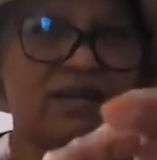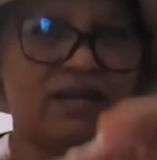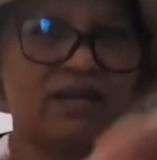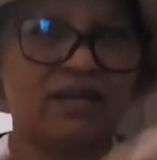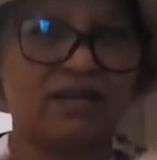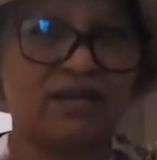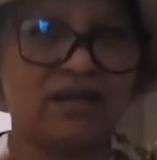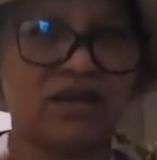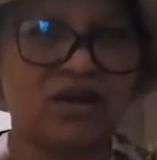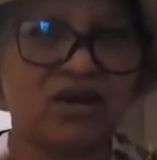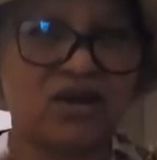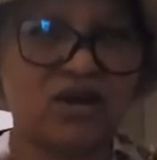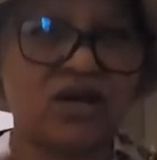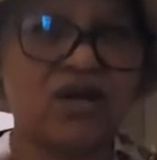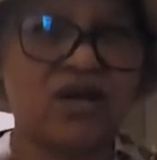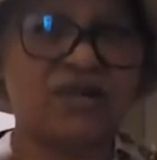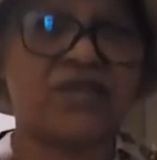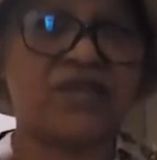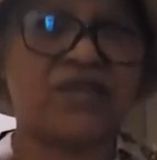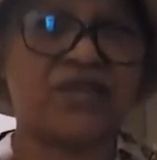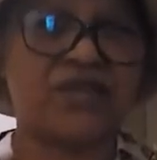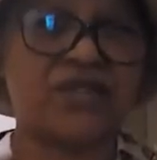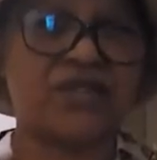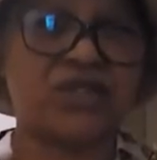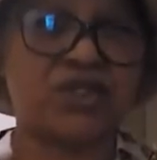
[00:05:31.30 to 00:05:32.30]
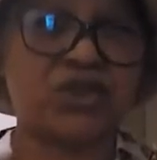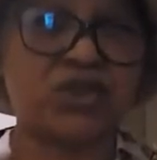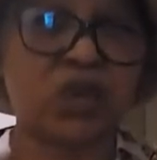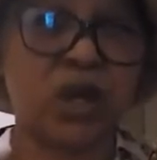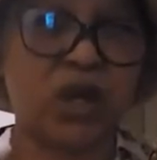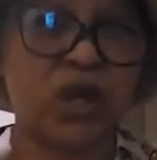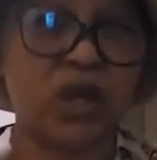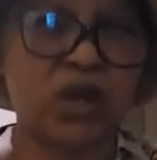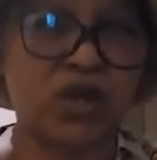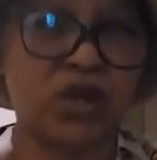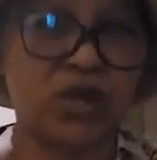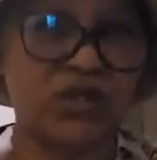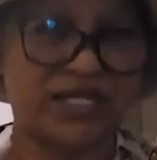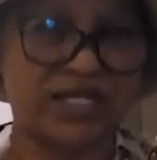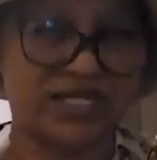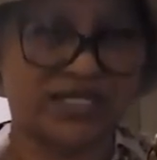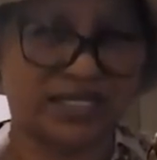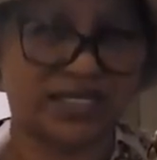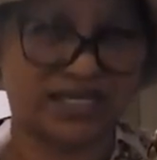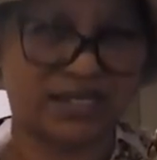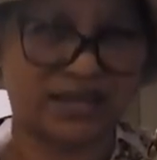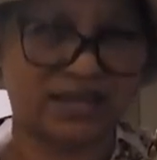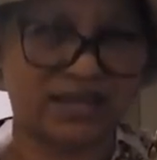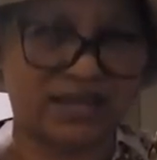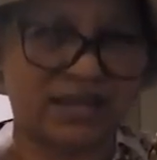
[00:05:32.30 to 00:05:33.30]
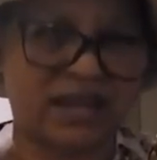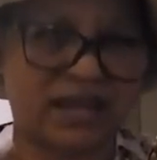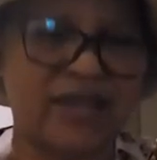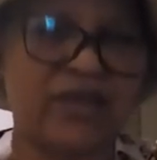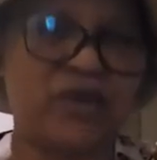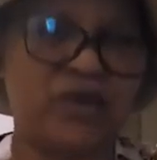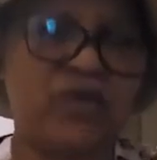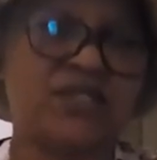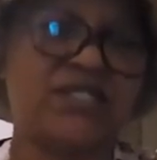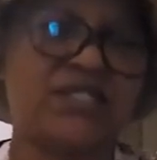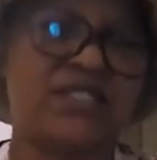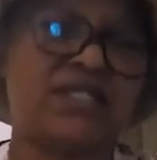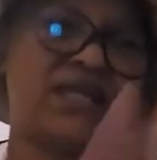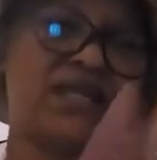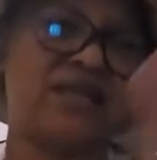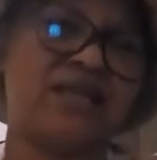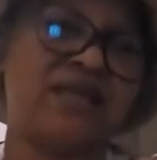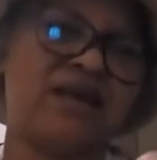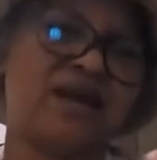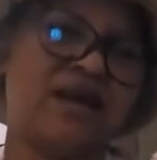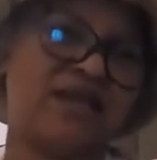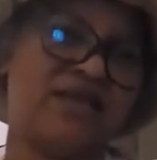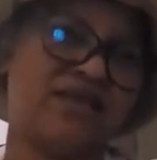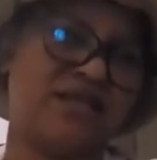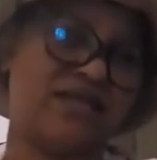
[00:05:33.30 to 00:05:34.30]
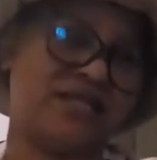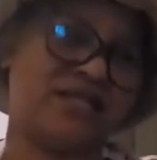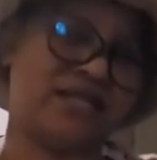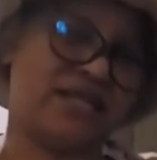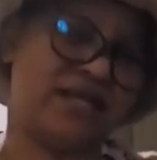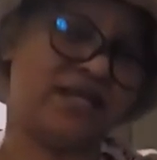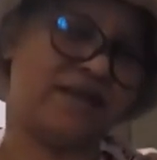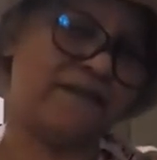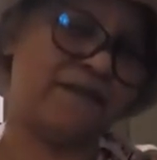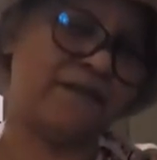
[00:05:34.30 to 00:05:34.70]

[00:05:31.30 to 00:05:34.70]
The earth swallowed it, like you were saying the other day.